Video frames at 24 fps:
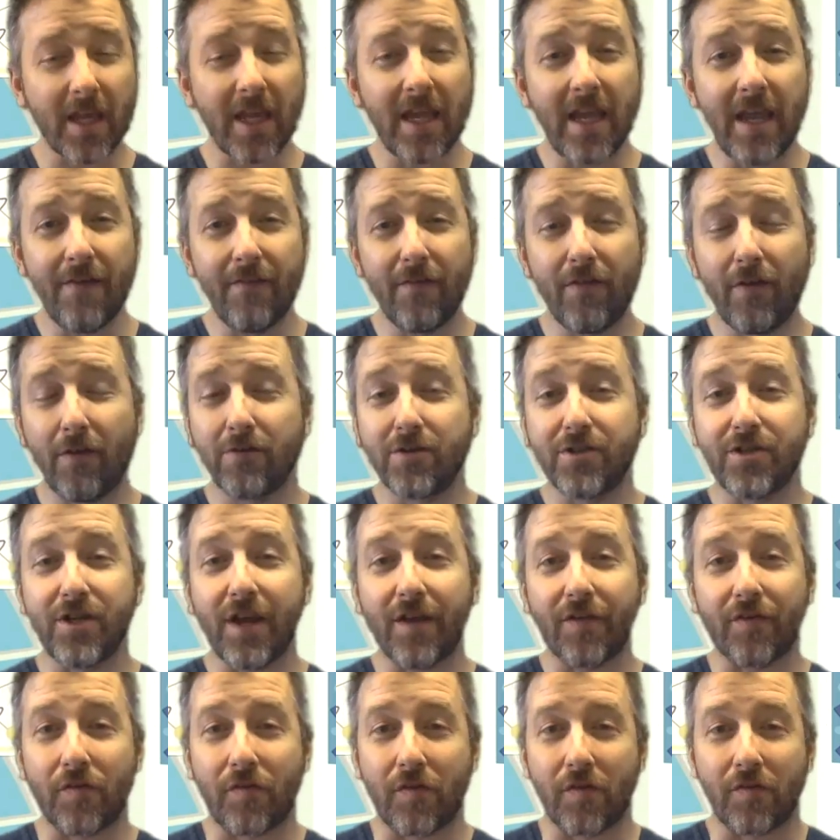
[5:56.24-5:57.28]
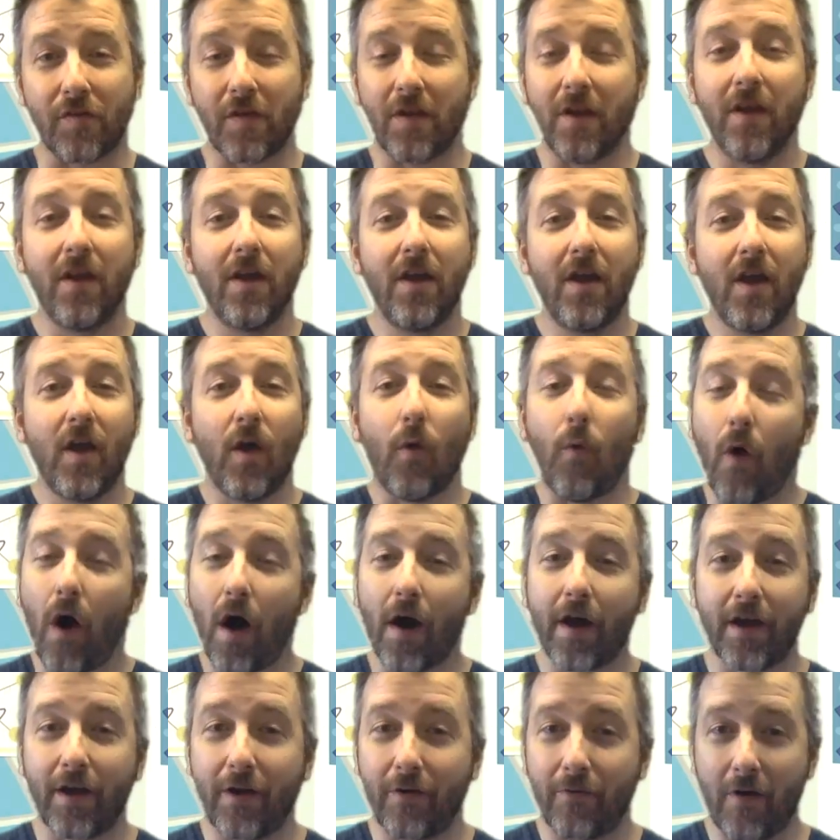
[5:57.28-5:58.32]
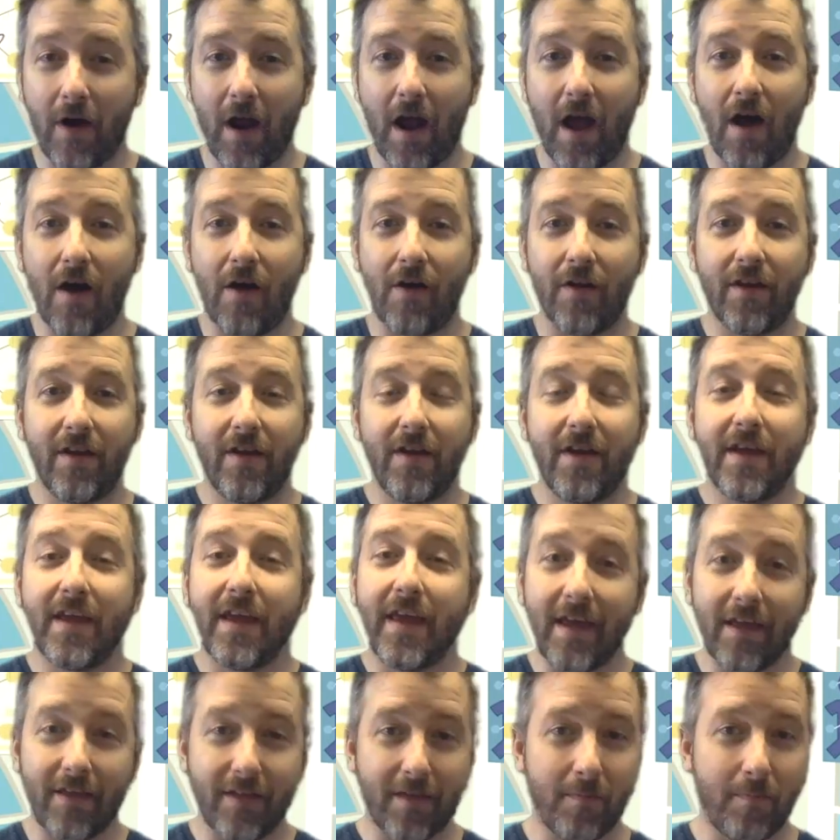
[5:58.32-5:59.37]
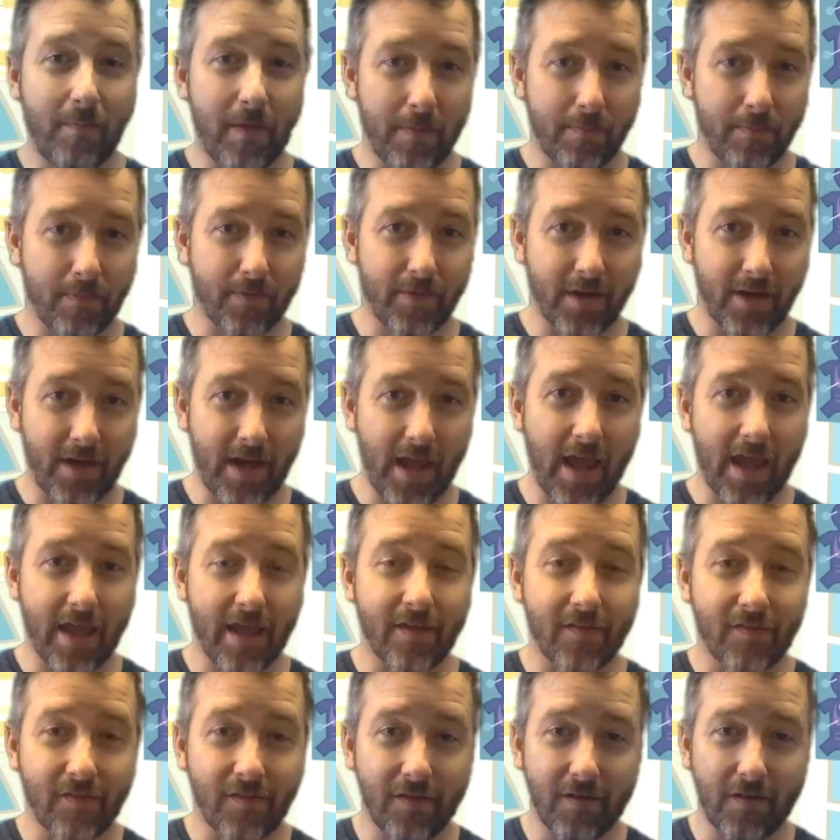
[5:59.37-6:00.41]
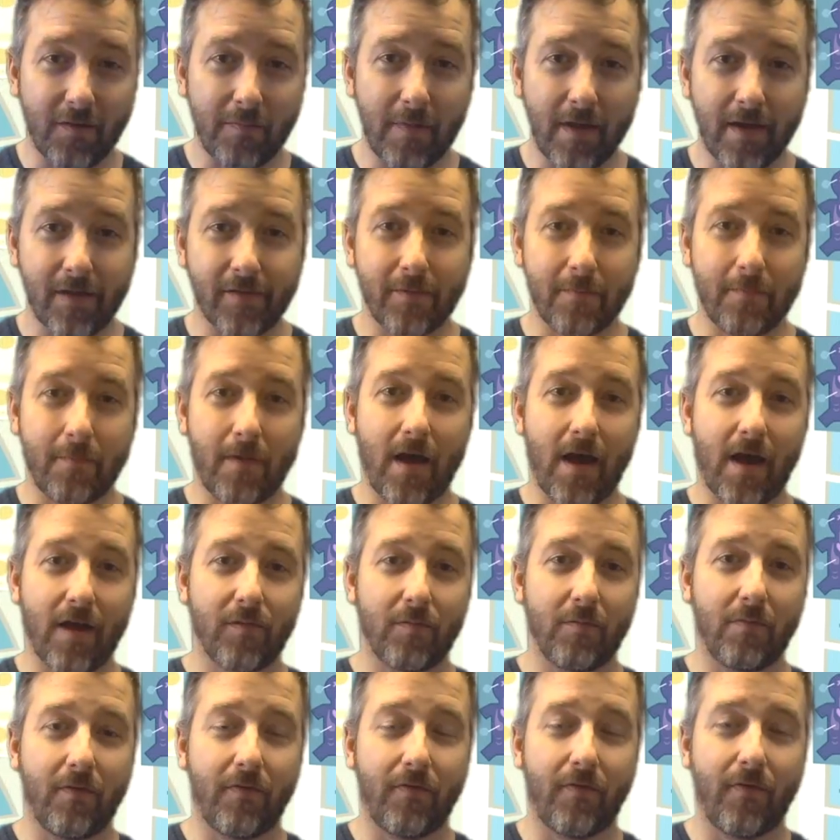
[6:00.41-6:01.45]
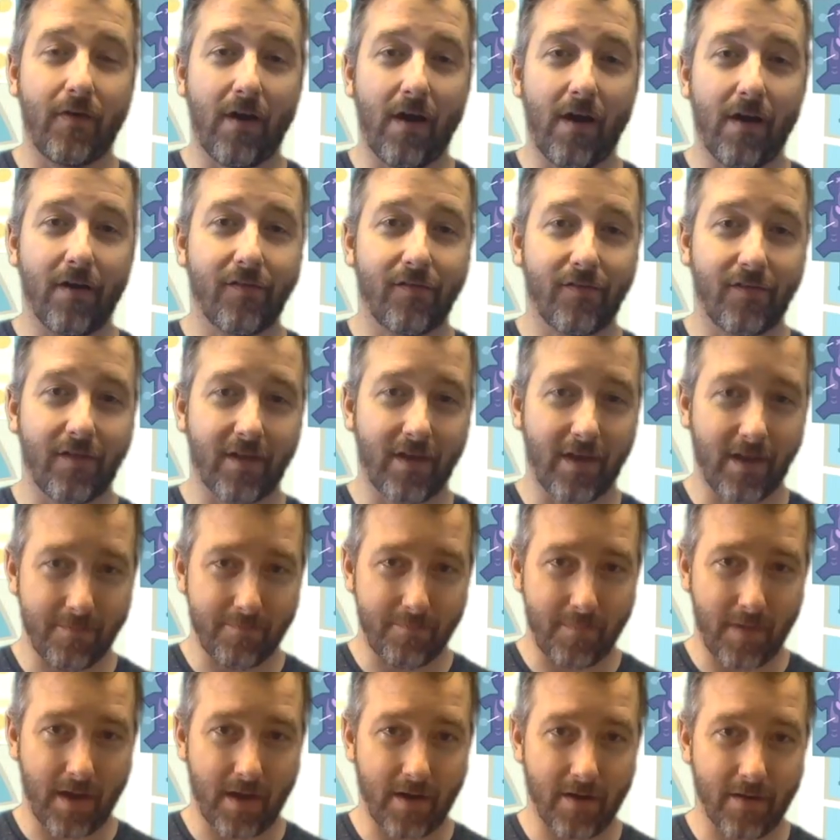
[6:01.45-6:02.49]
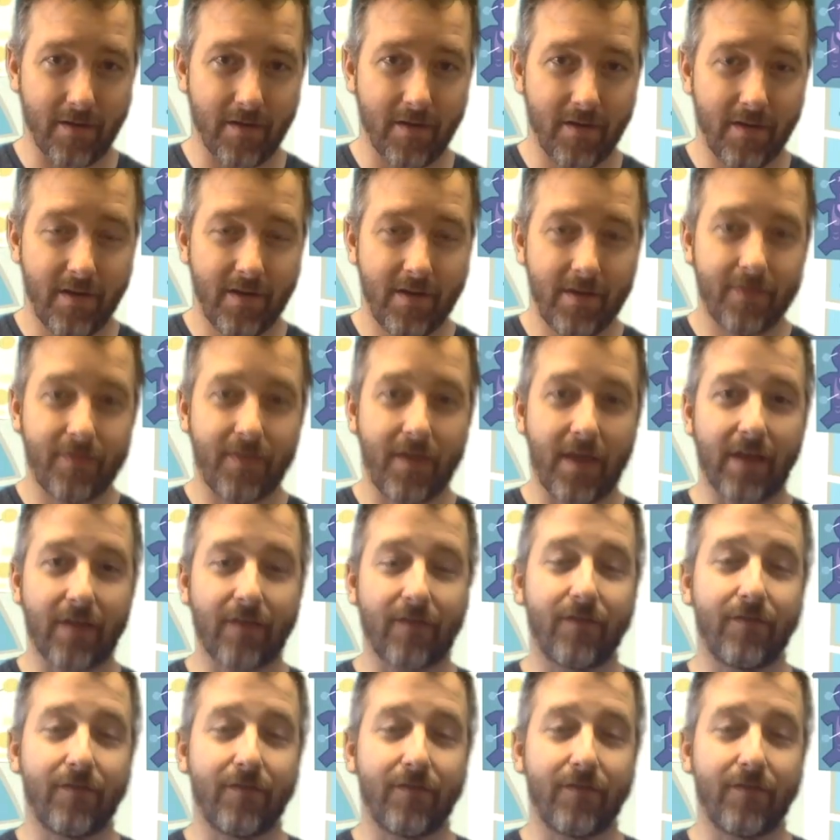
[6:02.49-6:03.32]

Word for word: even though Jesus isn't walking around healing people today, he still makes it possible for us to get better thanks